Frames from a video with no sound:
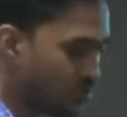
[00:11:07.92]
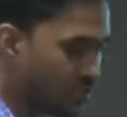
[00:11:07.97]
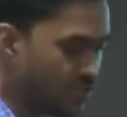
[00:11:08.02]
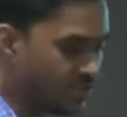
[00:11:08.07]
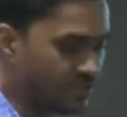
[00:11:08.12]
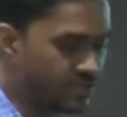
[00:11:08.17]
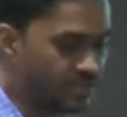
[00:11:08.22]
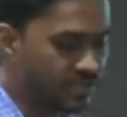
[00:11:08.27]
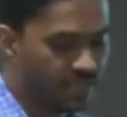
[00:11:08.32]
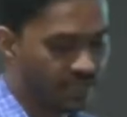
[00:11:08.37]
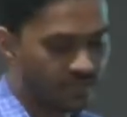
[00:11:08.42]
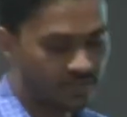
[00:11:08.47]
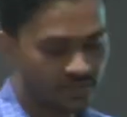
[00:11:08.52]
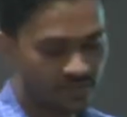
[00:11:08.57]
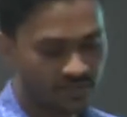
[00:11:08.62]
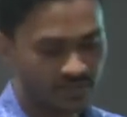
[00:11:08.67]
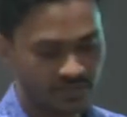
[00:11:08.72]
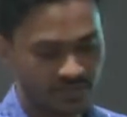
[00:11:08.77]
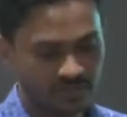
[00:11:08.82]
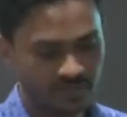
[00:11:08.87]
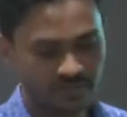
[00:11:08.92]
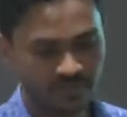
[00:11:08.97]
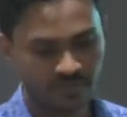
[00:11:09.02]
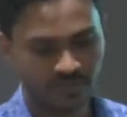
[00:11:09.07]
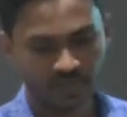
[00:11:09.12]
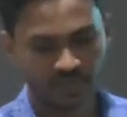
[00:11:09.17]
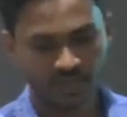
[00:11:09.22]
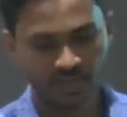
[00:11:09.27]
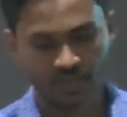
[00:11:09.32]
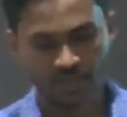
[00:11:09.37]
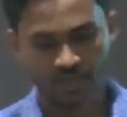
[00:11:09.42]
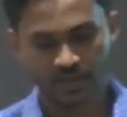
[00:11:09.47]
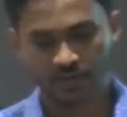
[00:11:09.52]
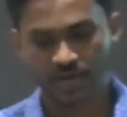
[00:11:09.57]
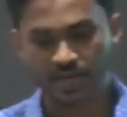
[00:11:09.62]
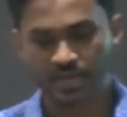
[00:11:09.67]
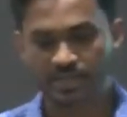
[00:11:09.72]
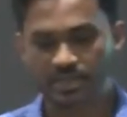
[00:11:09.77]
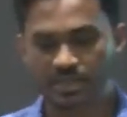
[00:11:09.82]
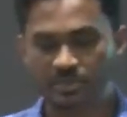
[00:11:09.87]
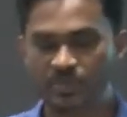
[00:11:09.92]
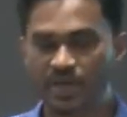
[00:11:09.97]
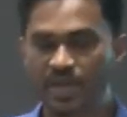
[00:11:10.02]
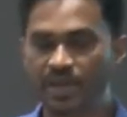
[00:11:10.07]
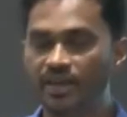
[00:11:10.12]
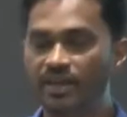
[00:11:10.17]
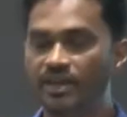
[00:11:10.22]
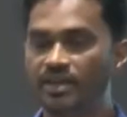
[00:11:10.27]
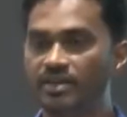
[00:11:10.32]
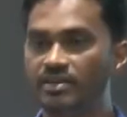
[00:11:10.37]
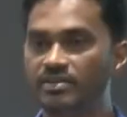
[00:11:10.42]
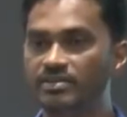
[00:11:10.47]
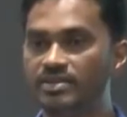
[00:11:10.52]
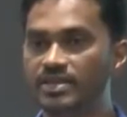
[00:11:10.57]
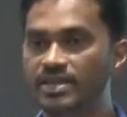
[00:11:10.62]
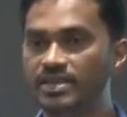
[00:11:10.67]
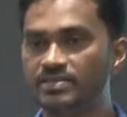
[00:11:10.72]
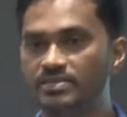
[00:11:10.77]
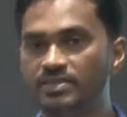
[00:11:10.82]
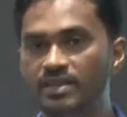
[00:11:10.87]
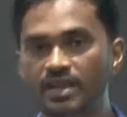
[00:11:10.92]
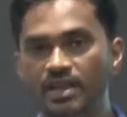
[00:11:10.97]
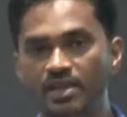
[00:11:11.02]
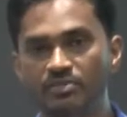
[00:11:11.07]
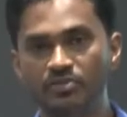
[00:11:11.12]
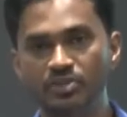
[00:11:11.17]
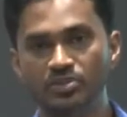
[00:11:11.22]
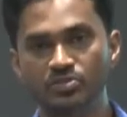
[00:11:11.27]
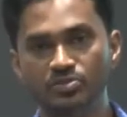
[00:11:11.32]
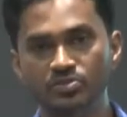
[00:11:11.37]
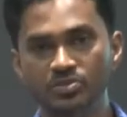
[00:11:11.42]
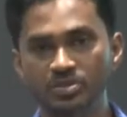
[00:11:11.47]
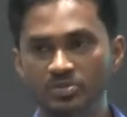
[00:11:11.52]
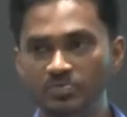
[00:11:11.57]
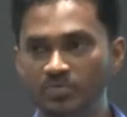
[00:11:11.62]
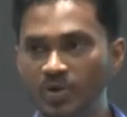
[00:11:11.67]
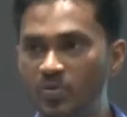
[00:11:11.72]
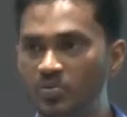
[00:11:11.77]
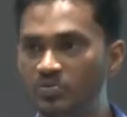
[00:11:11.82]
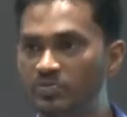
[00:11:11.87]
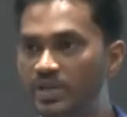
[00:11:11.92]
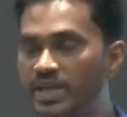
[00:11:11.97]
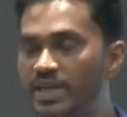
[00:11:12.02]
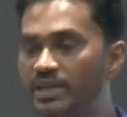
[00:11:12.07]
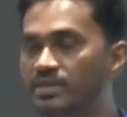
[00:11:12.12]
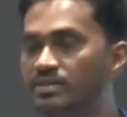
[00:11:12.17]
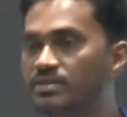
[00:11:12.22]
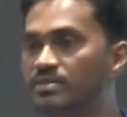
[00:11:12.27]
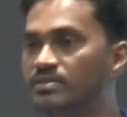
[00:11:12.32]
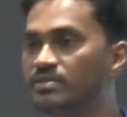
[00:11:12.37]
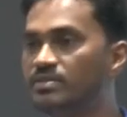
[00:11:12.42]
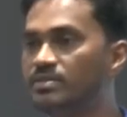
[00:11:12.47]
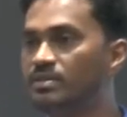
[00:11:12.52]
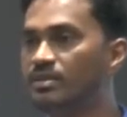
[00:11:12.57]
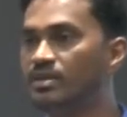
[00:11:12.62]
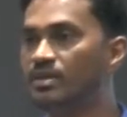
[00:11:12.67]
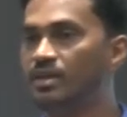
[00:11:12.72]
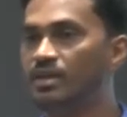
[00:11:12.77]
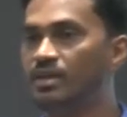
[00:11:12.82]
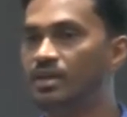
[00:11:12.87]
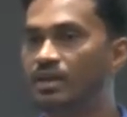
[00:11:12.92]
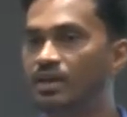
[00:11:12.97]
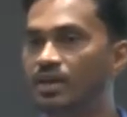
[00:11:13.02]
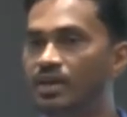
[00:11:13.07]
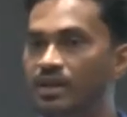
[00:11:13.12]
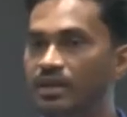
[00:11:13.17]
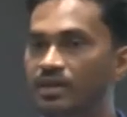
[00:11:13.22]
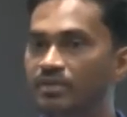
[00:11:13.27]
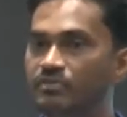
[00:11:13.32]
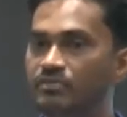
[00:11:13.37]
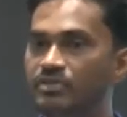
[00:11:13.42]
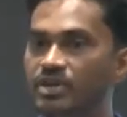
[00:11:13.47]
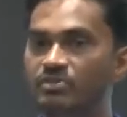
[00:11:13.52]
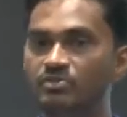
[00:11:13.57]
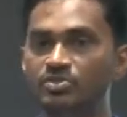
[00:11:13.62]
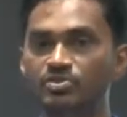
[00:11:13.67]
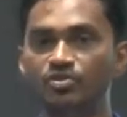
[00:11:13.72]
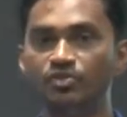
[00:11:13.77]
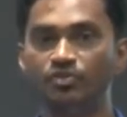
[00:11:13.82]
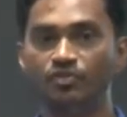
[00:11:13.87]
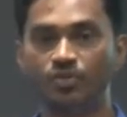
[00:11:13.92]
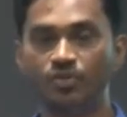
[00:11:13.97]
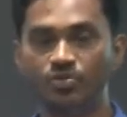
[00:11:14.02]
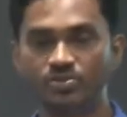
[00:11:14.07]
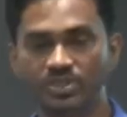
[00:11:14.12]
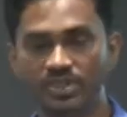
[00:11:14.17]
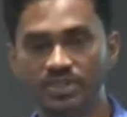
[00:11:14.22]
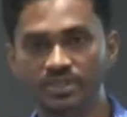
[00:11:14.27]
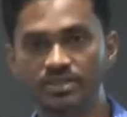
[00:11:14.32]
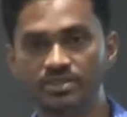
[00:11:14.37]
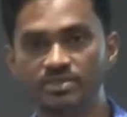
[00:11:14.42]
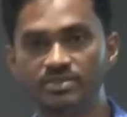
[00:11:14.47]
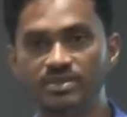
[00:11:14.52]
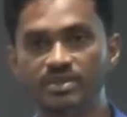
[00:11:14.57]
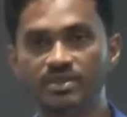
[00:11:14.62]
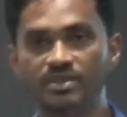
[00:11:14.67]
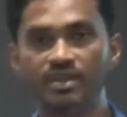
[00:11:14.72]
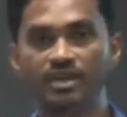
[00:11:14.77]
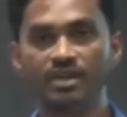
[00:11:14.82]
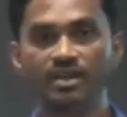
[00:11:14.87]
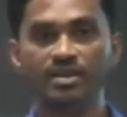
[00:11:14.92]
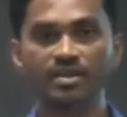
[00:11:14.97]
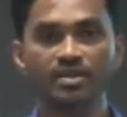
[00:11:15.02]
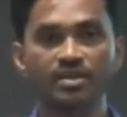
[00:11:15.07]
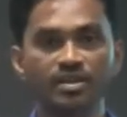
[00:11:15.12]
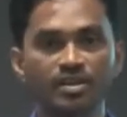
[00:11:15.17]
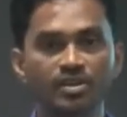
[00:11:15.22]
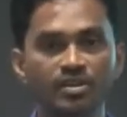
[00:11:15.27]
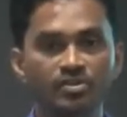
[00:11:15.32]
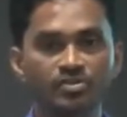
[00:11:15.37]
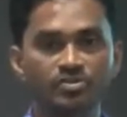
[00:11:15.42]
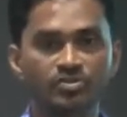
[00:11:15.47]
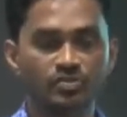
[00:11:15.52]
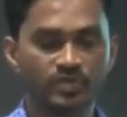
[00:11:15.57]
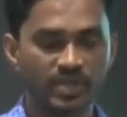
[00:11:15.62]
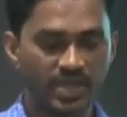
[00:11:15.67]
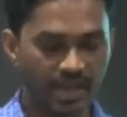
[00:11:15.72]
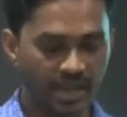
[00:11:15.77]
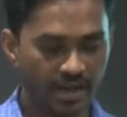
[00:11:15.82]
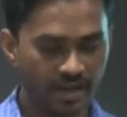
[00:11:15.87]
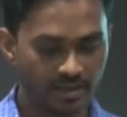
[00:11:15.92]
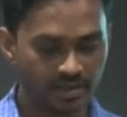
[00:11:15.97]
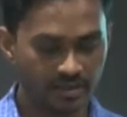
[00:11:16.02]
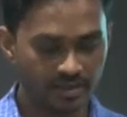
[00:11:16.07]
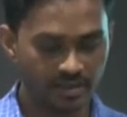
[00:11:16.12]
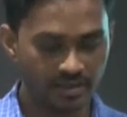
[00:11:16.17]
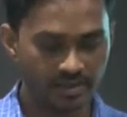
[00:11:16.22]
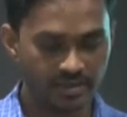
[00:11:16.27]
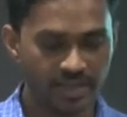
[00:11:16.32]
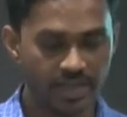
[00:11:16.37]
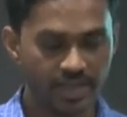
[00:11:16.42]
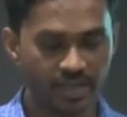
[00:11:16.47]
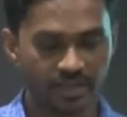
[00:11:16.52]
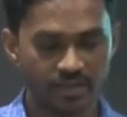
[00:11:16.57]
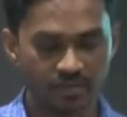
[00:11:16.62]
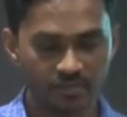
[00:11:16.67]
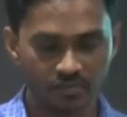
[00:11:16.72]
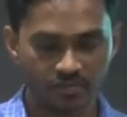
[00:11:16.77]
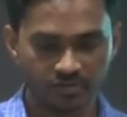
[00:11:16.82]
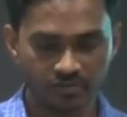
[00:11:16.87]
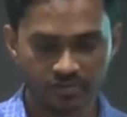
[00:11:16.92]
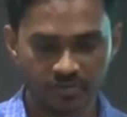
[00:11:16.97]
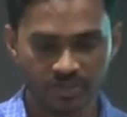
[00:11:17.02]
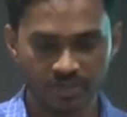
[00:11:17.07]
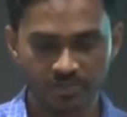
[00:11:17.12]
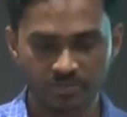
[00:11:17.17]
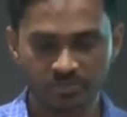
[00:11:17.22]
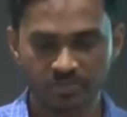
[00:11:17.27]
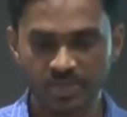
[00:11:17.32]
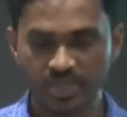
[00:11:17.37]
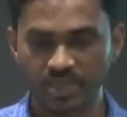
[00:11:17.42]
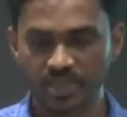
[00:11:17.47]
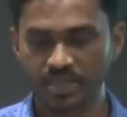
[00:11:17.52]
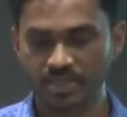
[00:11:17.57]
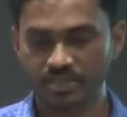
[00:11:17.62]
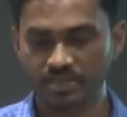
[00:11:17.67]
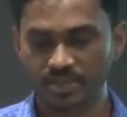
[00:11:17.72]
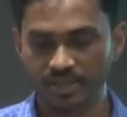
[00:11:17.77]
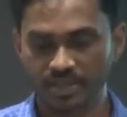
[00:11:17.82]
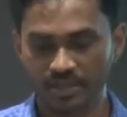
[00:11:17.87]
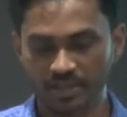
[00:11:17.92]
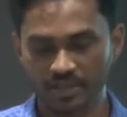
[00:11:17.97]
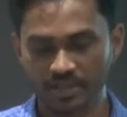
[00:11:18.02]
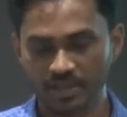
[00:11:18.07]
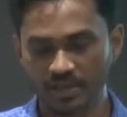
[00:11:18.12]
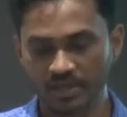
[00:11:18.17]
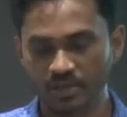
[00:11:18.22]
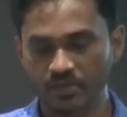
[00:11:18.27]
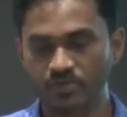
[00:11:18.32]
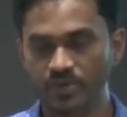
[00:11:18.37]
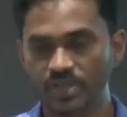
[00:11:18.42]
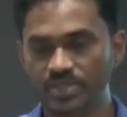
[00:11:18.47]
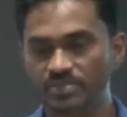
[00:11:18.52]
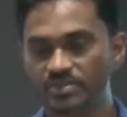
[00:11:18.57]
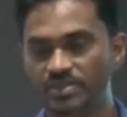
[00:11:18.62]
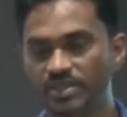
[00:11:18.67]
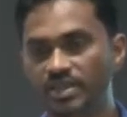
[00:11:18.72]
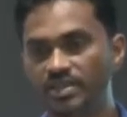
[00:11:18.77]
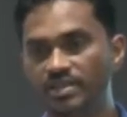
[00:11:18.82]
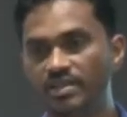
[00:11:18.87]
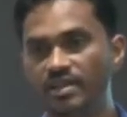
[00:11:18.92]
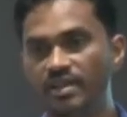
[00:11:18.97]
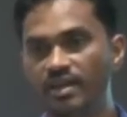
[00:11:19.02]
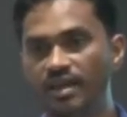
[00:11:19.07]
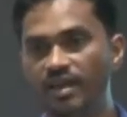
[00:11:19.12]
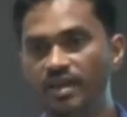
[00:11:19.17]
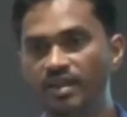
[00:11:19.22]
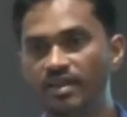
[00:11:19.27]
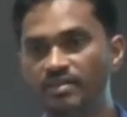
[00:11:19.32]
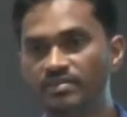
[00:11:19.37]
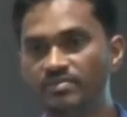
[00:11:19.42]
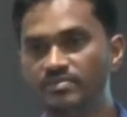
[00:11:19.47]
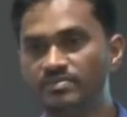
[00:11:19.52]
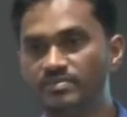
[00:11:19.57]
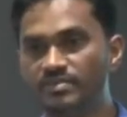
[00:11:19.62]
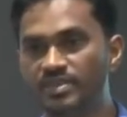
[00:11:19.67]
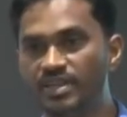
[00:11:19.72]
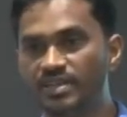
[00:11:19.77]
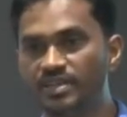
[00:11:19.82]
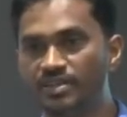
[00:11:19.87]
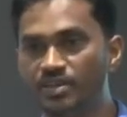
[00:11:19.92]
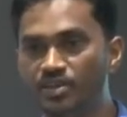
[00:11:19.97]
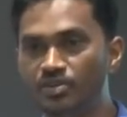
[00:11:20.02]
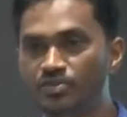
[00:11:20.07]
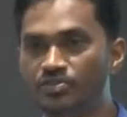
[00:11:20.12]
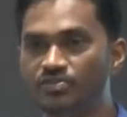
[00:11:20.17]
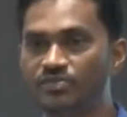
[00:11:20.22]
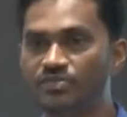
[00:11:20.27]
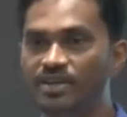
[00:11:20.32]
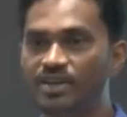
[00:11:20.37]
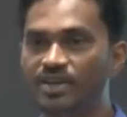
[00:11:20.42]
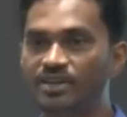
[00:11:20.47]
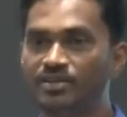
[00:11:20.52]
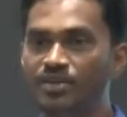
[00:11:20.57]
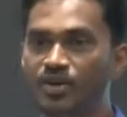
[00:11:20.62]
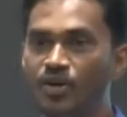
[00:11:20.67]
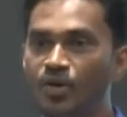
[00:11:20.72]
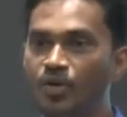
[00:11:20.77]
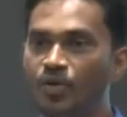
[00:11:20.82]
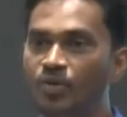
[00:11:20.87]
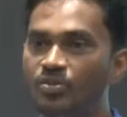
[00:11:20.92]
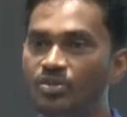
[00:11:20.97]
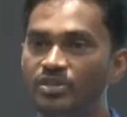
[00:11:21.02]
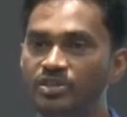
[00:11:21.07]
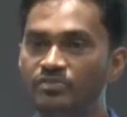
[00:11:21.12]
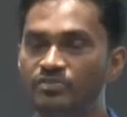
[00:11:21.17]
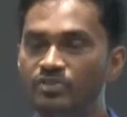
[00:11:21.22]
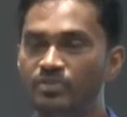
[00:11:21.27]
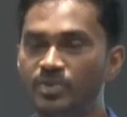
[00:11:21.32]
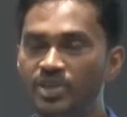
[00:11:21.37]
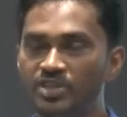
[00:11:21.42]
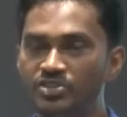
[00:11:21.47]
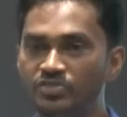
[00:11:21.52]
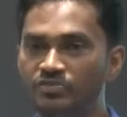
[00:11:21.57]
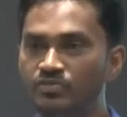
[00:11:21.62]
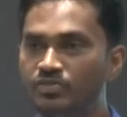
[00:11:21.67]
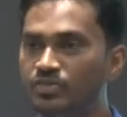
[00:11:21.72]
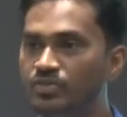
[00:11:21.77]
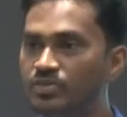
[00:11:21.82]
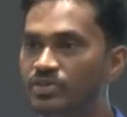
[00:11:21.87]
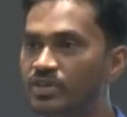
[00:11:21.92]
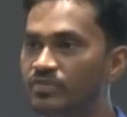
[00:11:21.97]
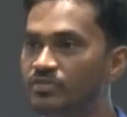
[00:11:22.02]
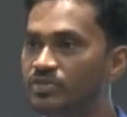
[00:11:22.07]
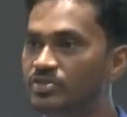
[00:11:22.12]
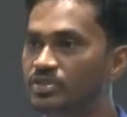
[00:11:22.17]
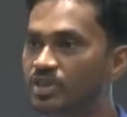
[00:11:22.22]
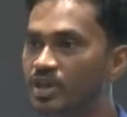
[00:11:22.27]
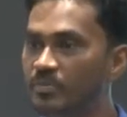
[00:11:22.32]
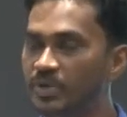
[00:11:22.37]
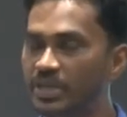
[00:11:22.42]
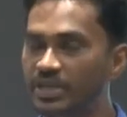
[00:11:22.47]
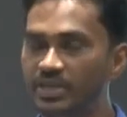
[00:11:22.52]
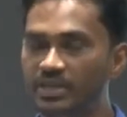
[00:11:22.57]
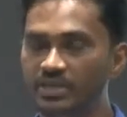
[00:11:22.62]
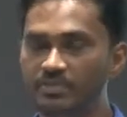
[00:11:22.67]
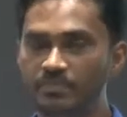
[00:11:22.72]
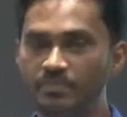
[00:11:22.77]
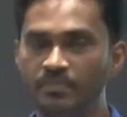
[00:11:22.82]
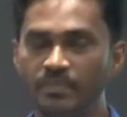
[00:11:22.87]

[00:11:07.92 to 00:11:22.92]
these things rattling in my head, and the next day I went to this Mount Rainier, and there was no phone signals in there. So we had a day of completely resting and getting out of that, all the information flow that was coming in.